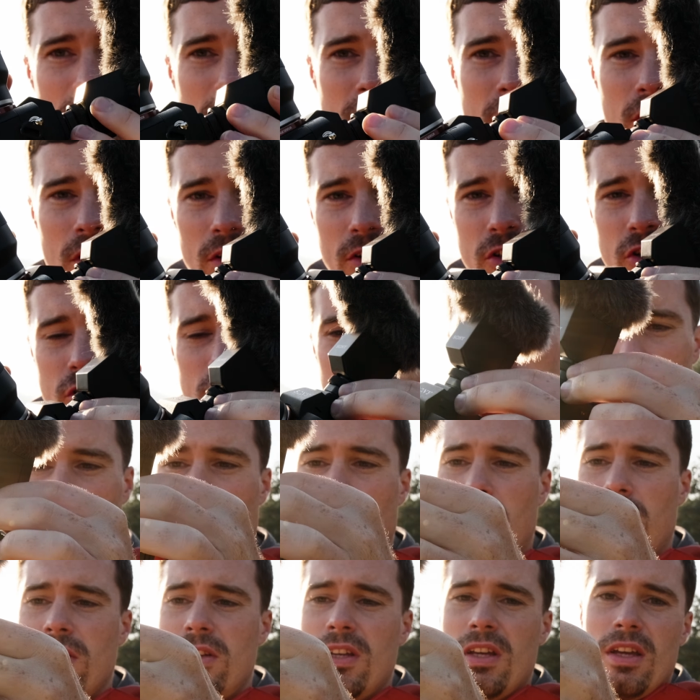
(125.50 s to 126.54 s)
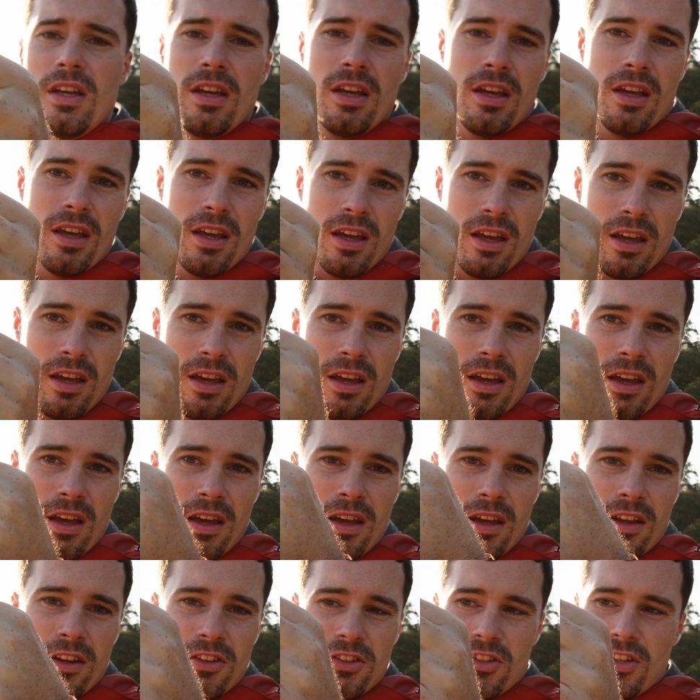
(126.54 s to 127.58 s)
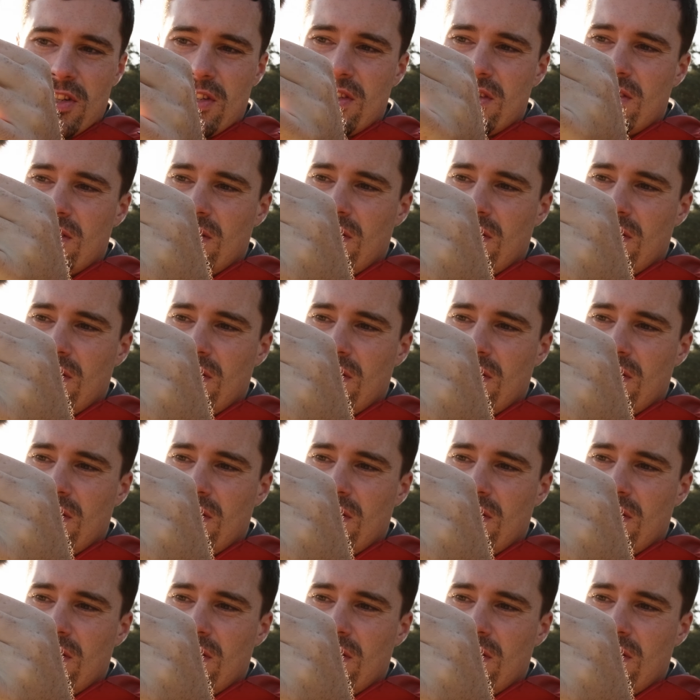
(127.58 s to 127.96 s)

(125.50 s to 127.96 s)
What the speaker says: the hot shoe mount, just